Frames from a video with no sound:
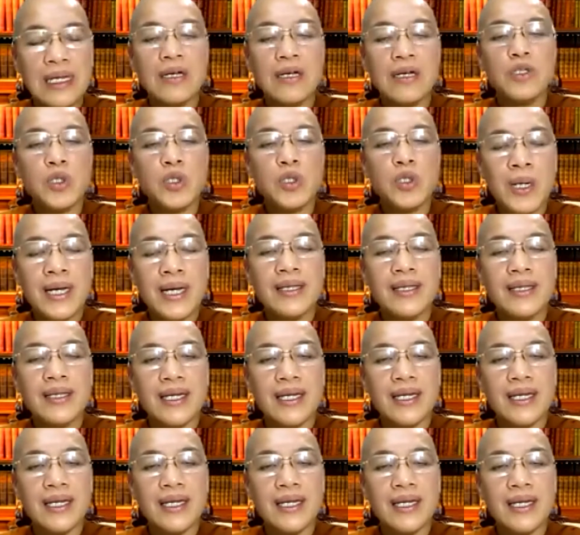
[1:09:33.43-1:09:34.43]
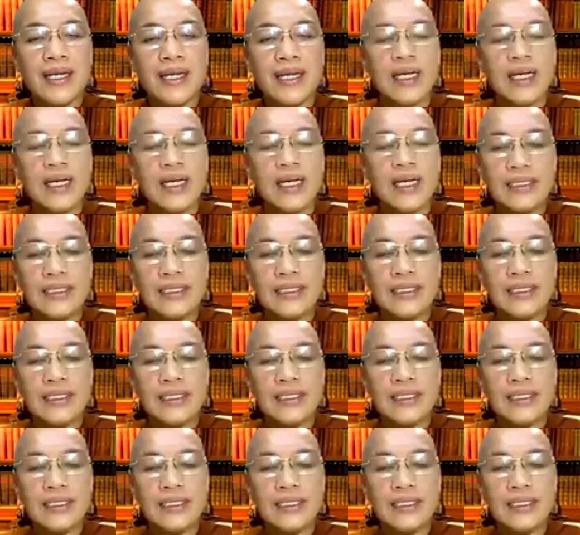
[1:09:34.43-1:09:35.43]
join the
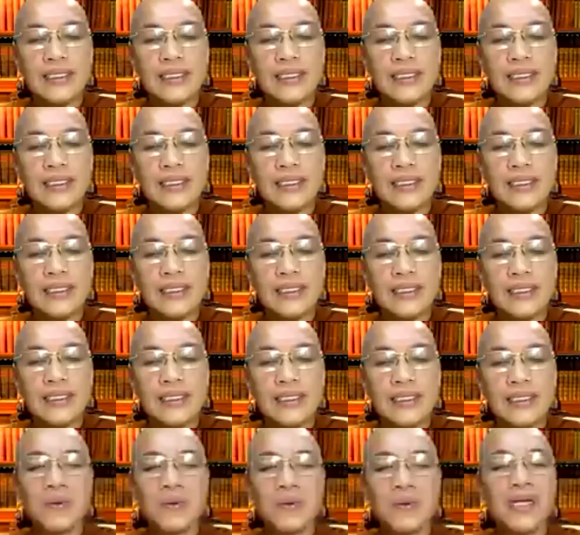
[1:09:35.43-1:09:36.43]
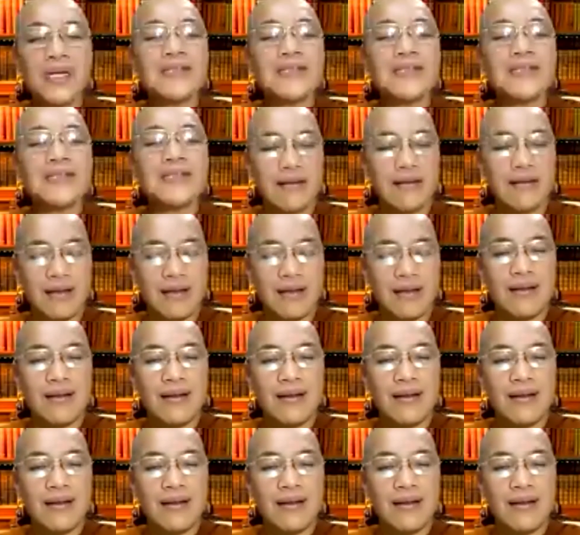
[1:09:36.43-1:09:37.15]
international Bhikkhu or Bhikkhuni Sangha.